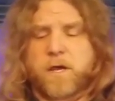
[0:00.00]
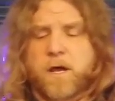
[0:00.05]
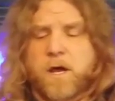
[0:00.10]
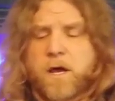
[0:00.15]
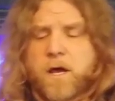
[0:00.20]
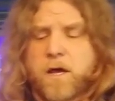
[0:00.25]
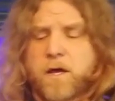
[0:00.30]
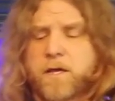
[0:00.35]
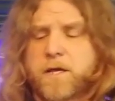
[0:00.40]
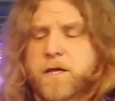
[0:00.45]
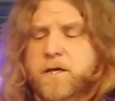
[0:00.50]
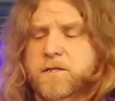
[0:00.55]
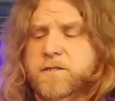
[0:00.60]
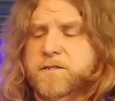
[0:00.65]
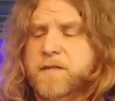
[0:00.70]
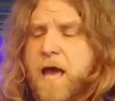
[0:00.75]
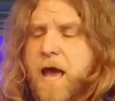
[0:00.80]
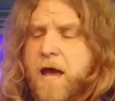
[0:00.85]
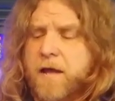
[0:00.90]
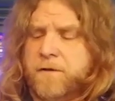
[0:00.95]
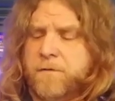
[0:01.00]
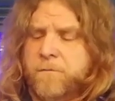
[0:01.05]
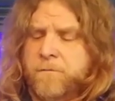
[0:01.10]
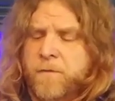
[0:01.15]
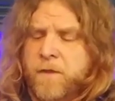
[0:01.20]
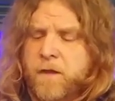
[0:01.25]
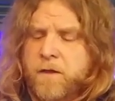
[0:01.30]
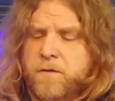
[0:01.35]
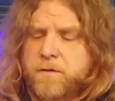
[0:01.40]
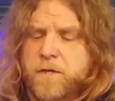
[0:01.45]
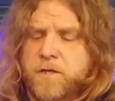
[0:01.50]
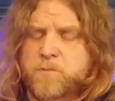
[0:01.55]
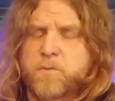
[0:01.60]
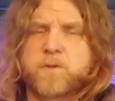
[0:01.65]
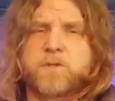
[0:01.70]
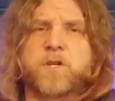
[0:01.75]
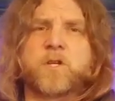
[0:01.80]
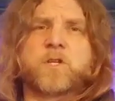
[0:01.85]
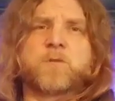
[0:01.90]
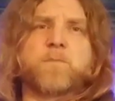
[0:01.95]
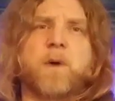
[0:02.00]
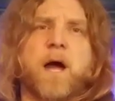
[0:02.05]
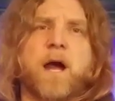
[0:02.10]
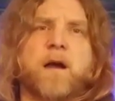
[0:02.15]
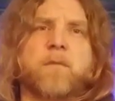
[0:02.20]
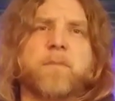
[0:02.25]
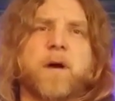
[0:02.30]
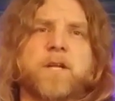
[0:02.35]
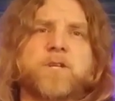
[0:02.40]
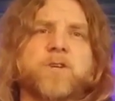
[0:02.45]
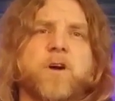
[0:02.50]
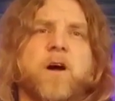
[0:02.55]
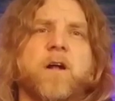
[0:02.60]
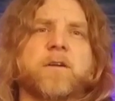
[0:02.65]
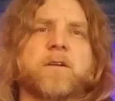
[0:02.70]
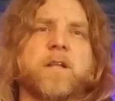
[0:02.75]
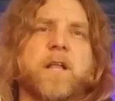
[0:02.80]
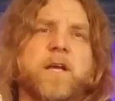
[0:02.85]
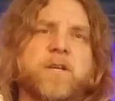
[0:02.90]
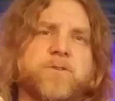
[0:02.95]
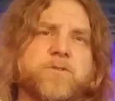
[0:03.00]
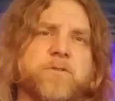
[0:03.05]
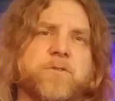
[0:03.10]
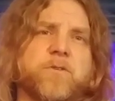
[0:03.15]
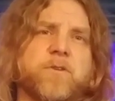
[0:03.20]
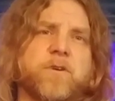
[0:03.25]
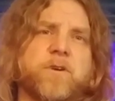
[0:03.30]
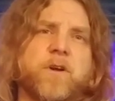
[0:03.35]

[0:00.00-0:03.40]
uh, is that this was inspired by John Glaser